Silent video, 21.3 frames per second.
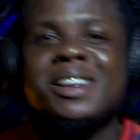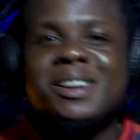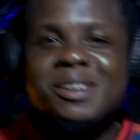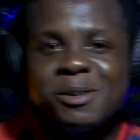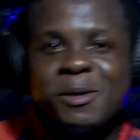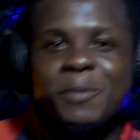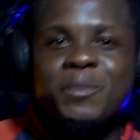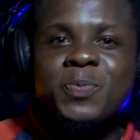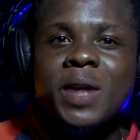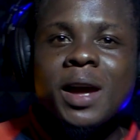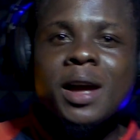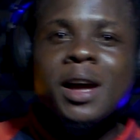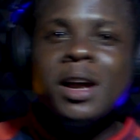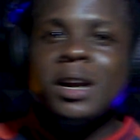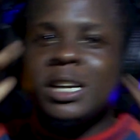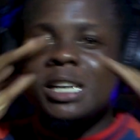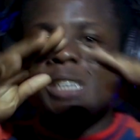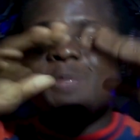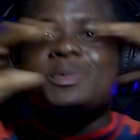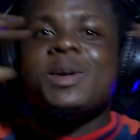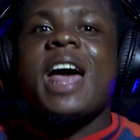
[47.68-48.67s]
do.
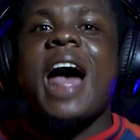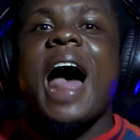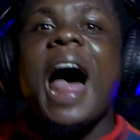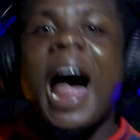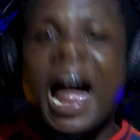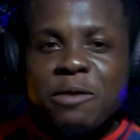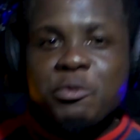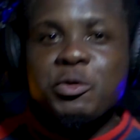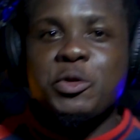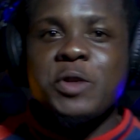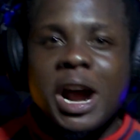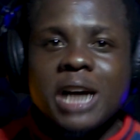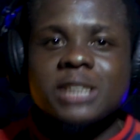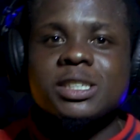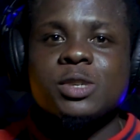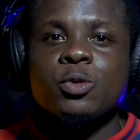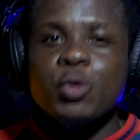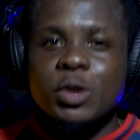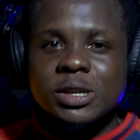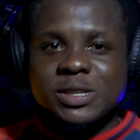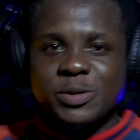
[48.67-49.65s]
This be the hive
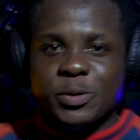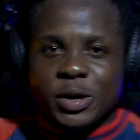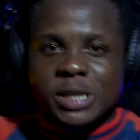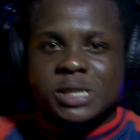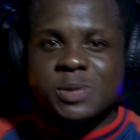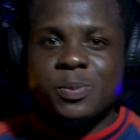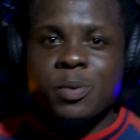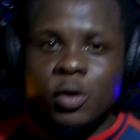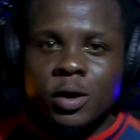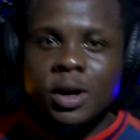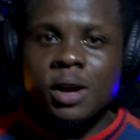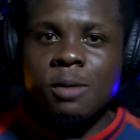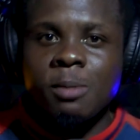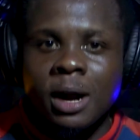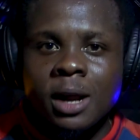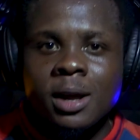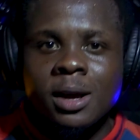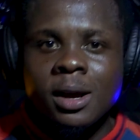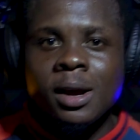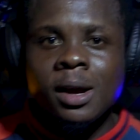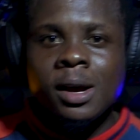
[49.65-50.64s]
reaction with
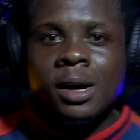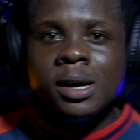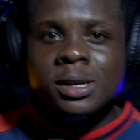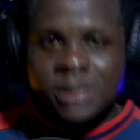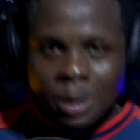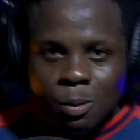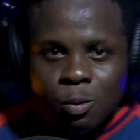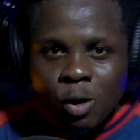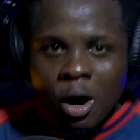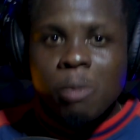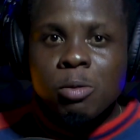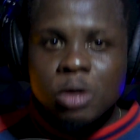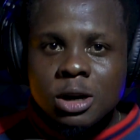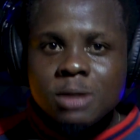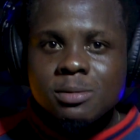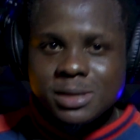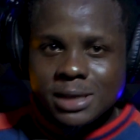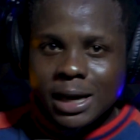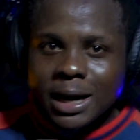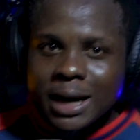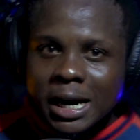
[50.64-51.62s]
Pondemma. Someone mu
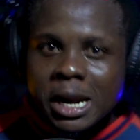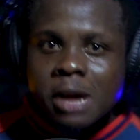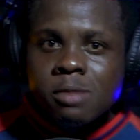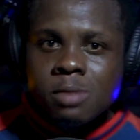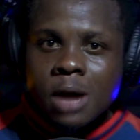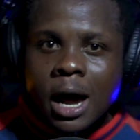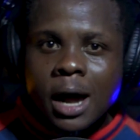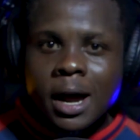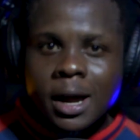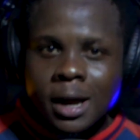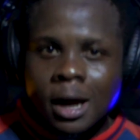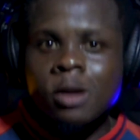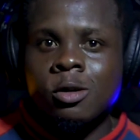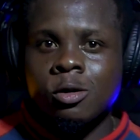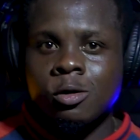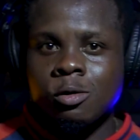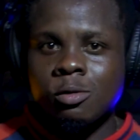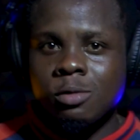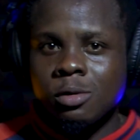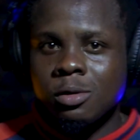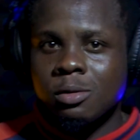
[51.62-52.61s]
ni msana debi ayye
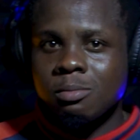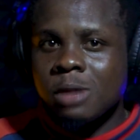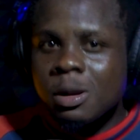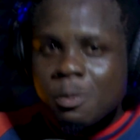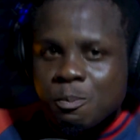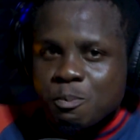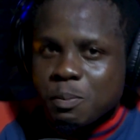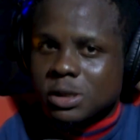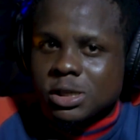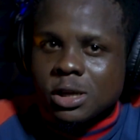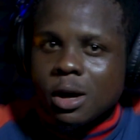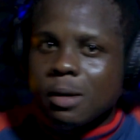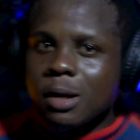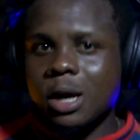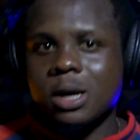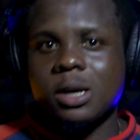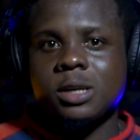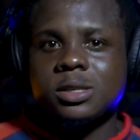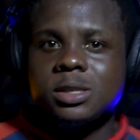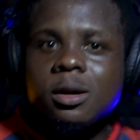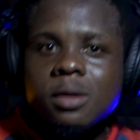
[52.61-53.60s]
no no. Me mpese me
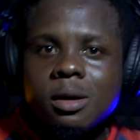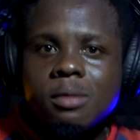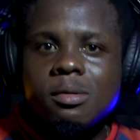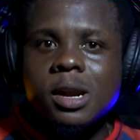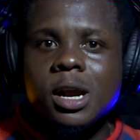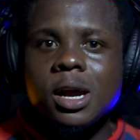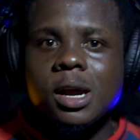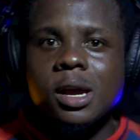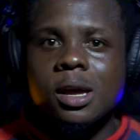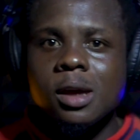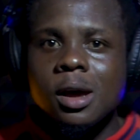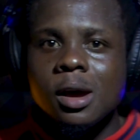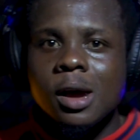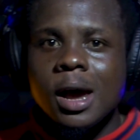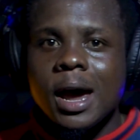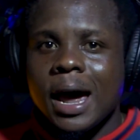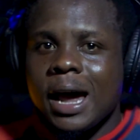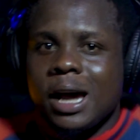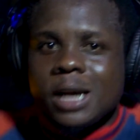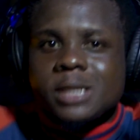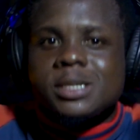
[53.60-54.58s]
kasa bebi de yi.
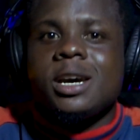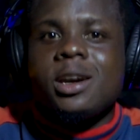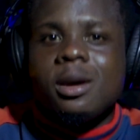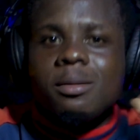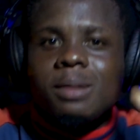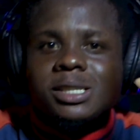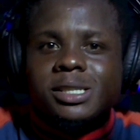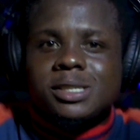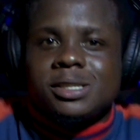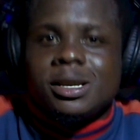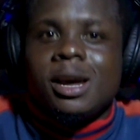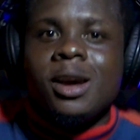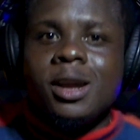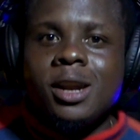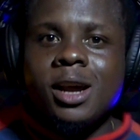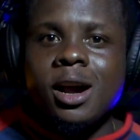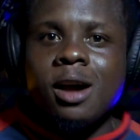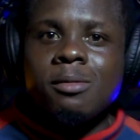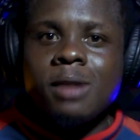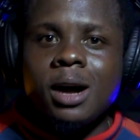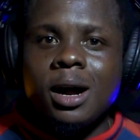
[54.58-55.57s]
Eh, yes, I ever say
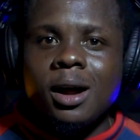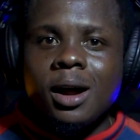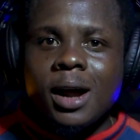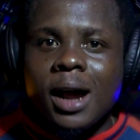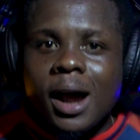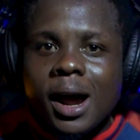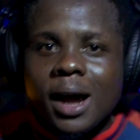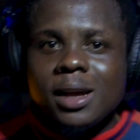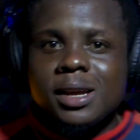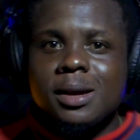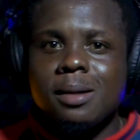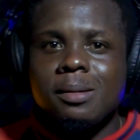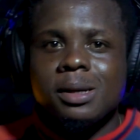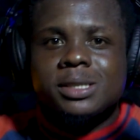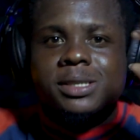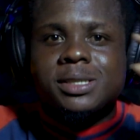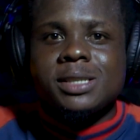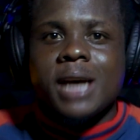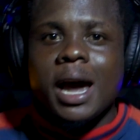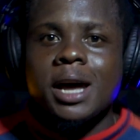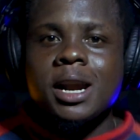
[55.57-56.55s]
ni yama. Eh, you ever
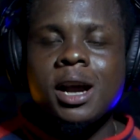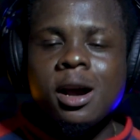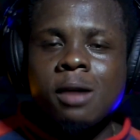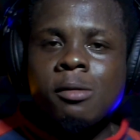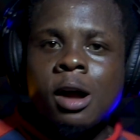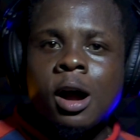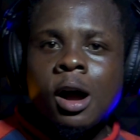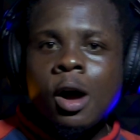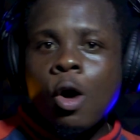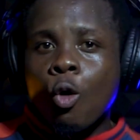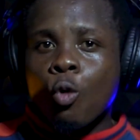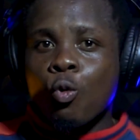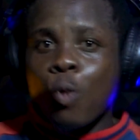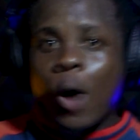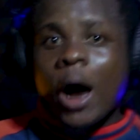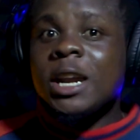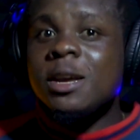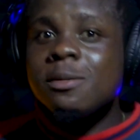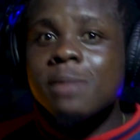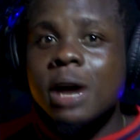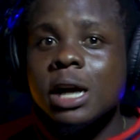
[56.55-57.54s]
say ni yama.
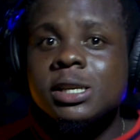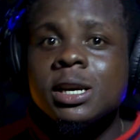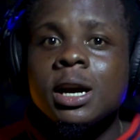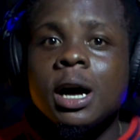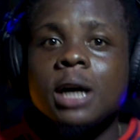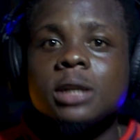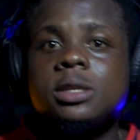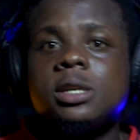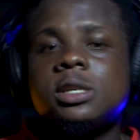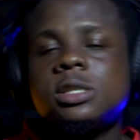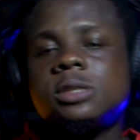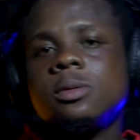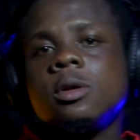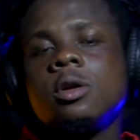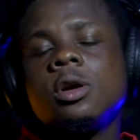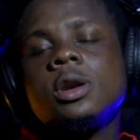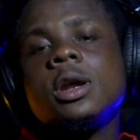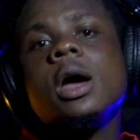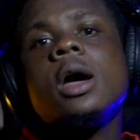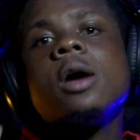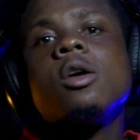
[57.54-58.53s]
One imagine at this
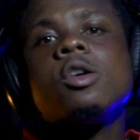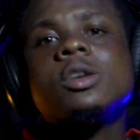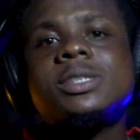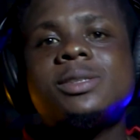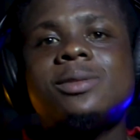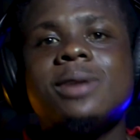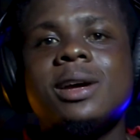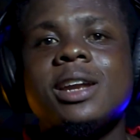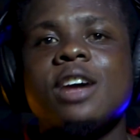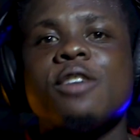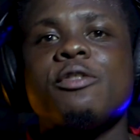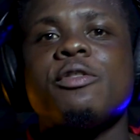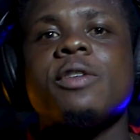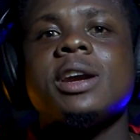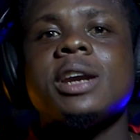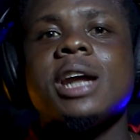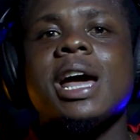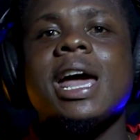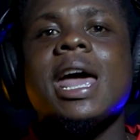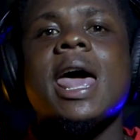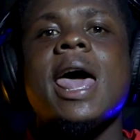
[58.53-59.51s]
beyond there, or see where your
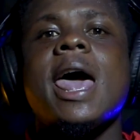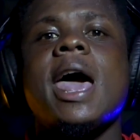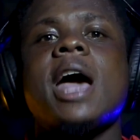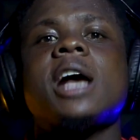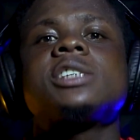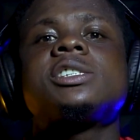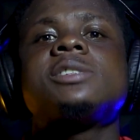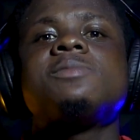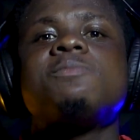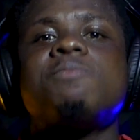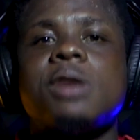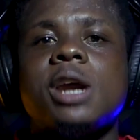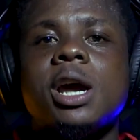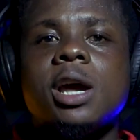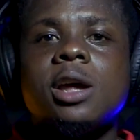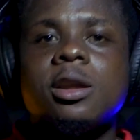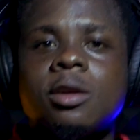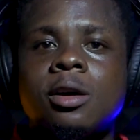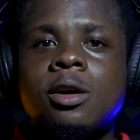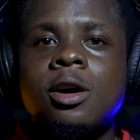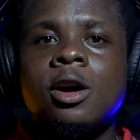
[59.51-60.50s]
friend the
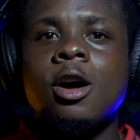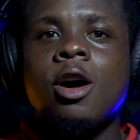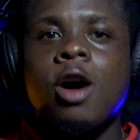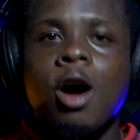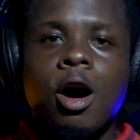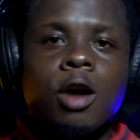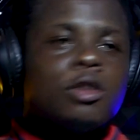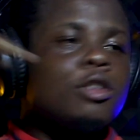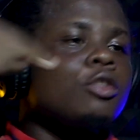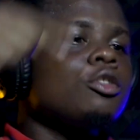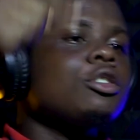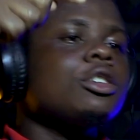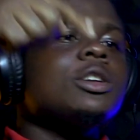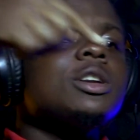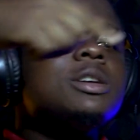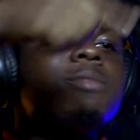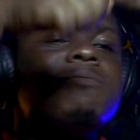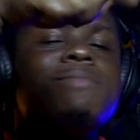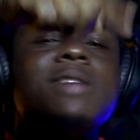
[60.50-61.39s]
X.Brain. Oh no no, ni